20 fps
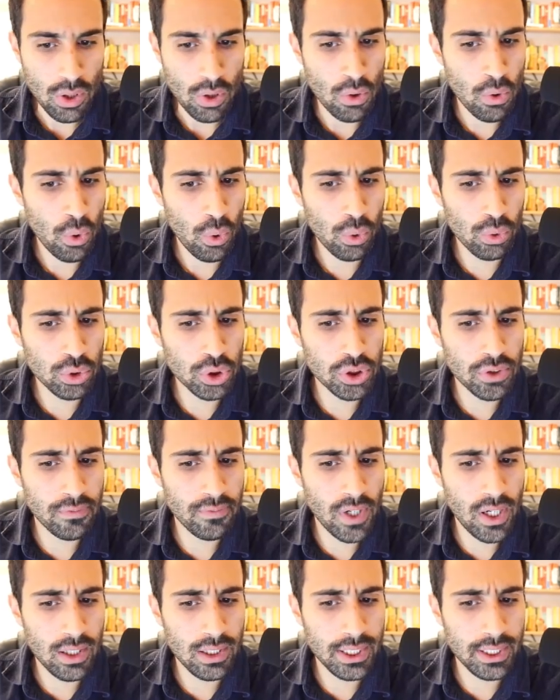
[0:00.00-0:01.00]

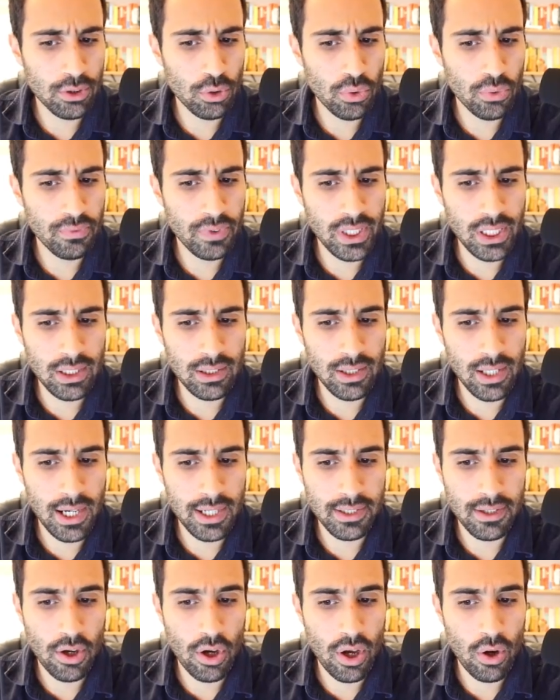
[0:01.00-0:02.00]
ultraviolet UV
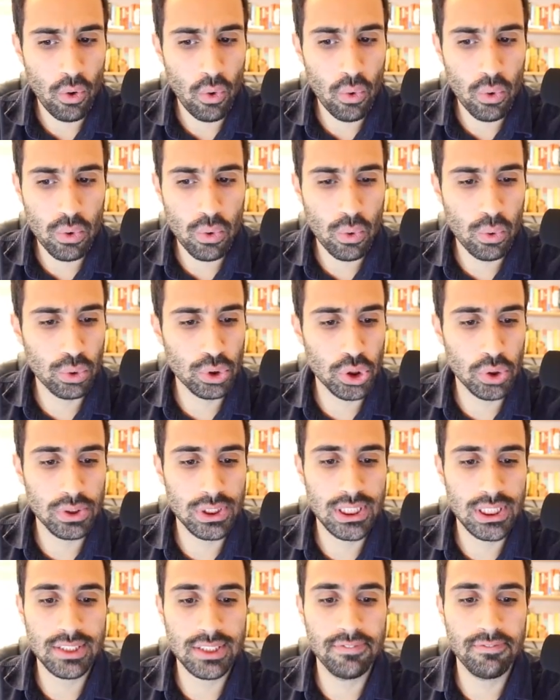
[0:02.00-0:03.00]
light, or ozone.
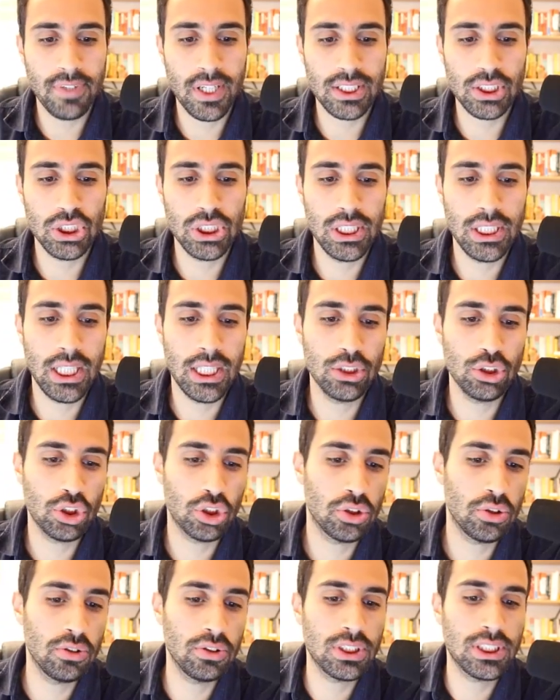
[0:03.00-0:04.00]
Disinfection
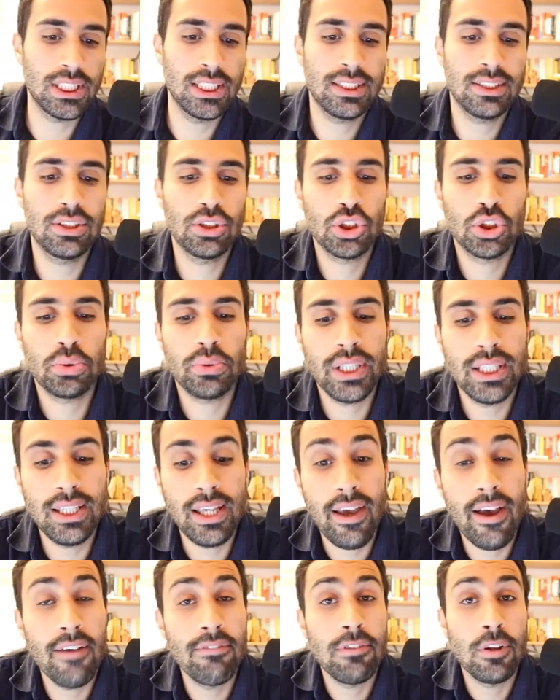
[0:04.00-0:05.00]
ensures that the treated
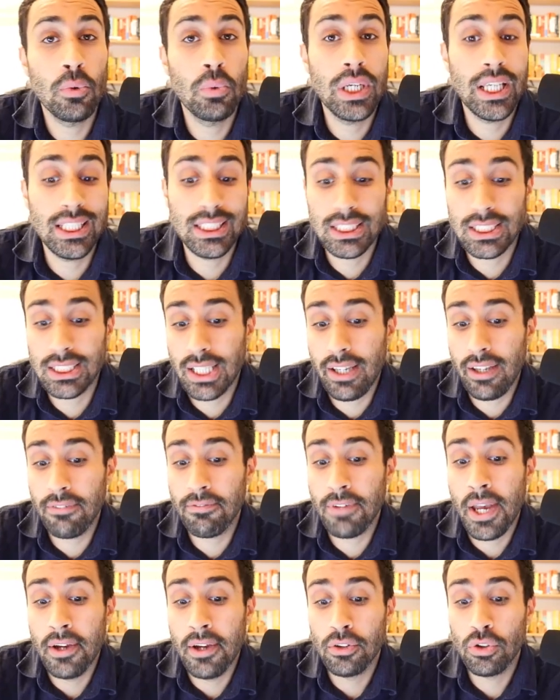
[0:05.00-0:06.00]
effluent is safe
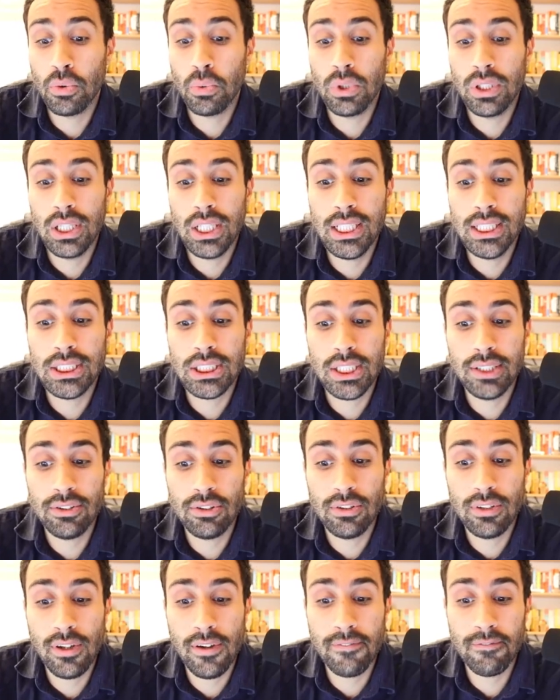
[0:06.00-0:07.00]
to release into
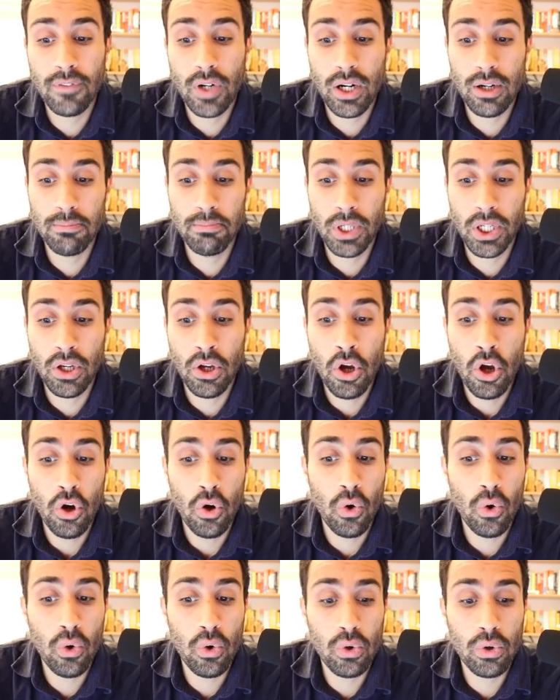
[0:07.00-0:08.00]
the environment
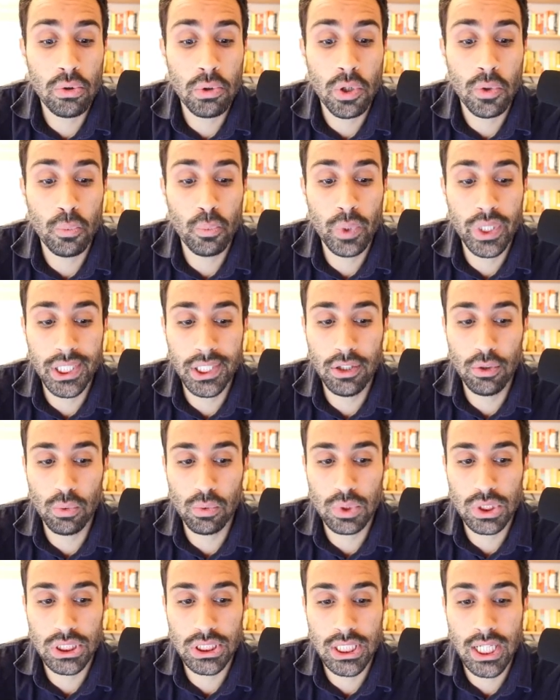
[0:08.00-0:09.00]
or
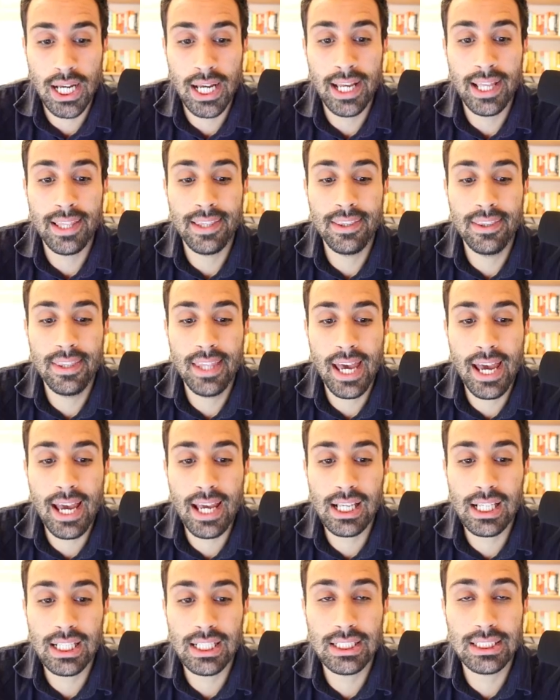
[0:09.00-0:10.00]
reuse. That
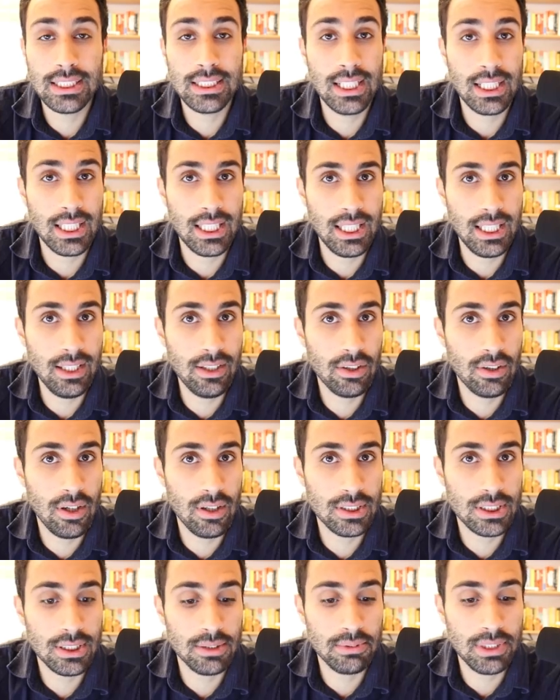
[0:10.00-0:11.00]
is the key
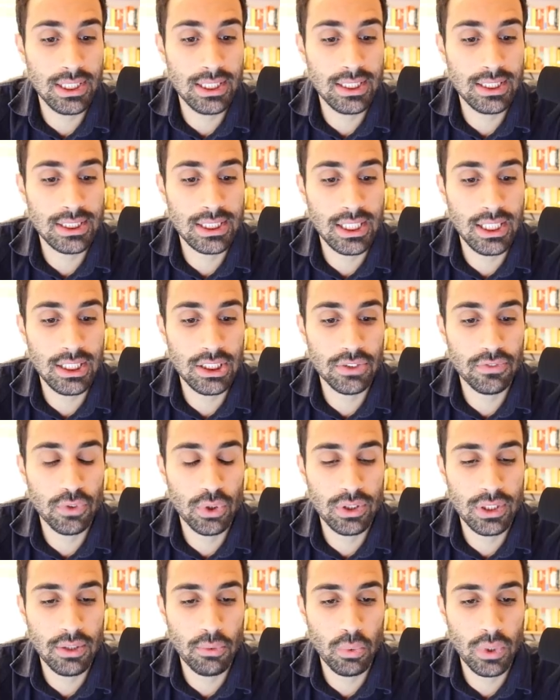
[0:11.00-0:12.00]
concept in this case for
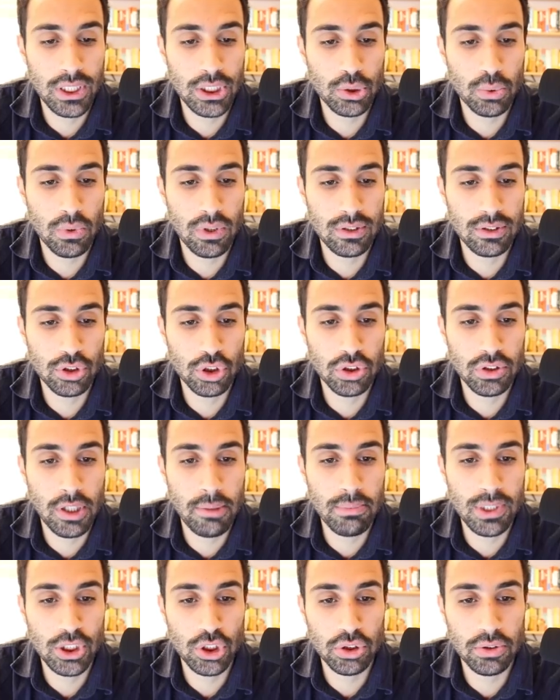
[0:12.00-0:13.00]
the wastewater
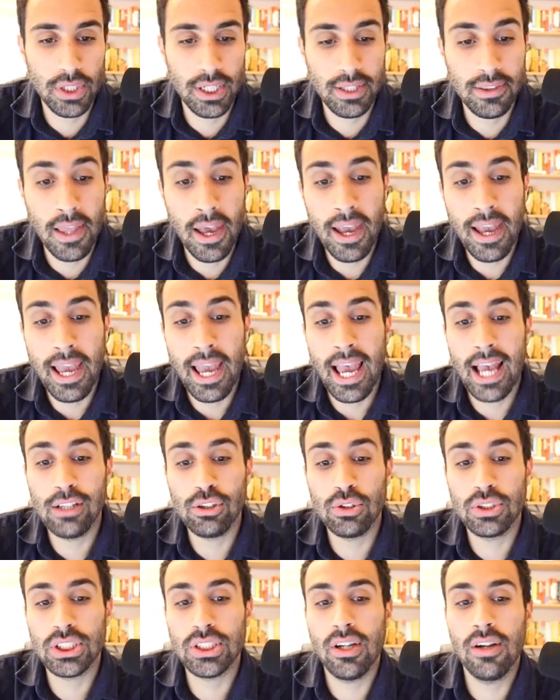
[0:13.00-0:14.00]
treatment train. And to
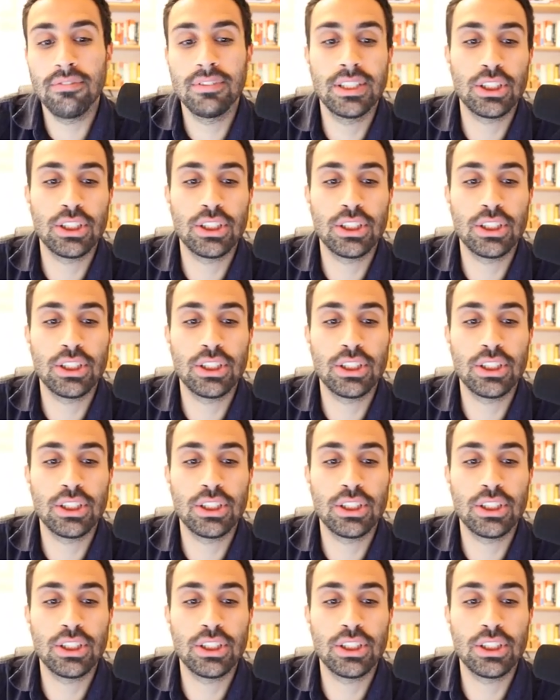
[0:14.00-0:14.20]
solve this